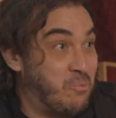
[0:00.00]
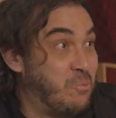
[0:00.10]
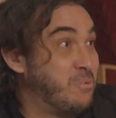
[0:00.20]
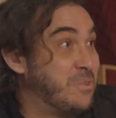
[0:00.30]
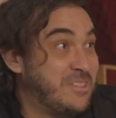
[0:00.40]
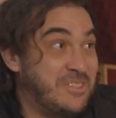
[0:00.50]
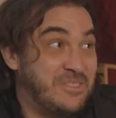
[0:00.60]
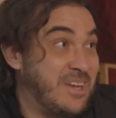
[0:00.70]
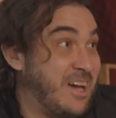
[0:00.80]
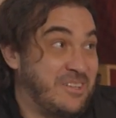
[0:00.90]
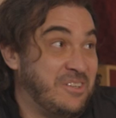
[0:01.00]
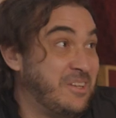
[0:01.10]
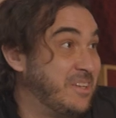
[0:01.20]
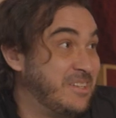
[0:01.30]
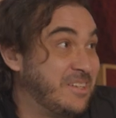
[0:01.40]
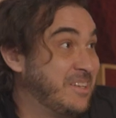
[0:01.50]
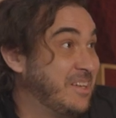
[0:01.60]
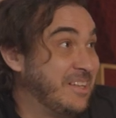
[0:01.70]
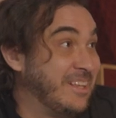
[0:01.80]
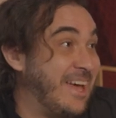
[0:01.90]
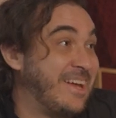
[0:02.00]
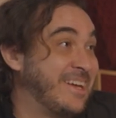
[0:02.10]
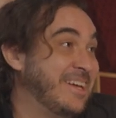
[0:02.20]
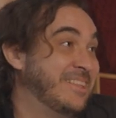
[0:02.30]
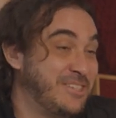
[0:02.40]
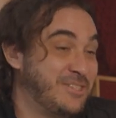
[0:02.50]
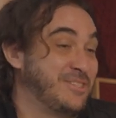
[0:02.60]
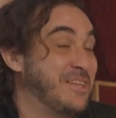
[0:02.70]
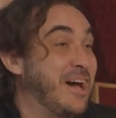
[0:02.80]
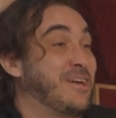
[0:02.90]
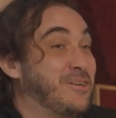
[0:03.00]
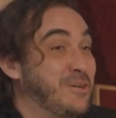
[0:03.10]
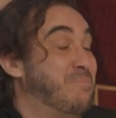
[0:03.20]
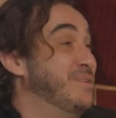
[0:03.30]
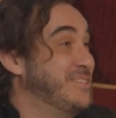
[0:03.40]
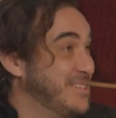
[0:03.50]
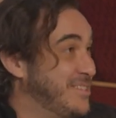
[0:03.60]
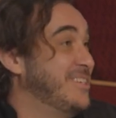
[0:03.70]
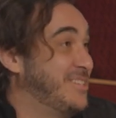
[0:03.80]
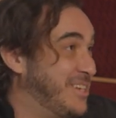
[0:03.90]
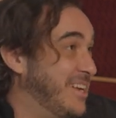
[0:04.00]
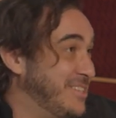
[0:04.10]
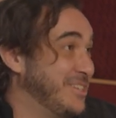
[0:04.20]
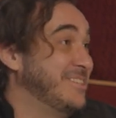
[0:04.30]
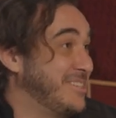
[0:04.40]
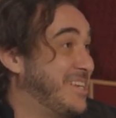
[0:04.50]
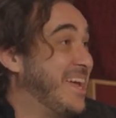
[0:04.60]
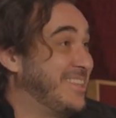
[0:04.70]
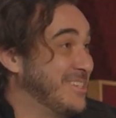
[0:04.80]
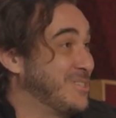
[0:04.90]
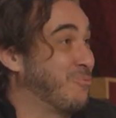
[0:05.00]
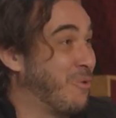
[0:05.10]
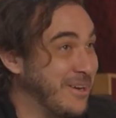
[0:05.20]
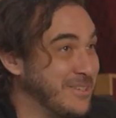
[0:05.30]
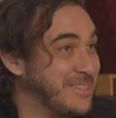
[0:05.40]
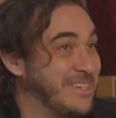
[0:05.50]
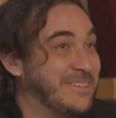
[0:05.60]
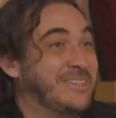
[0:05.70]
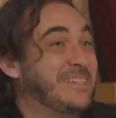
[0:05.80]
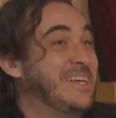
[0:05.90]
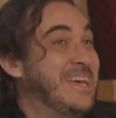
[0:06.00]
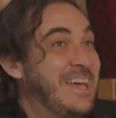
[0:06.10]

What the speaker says: Ooh, this is not good. Like, this is not a good business decision to take this record deal.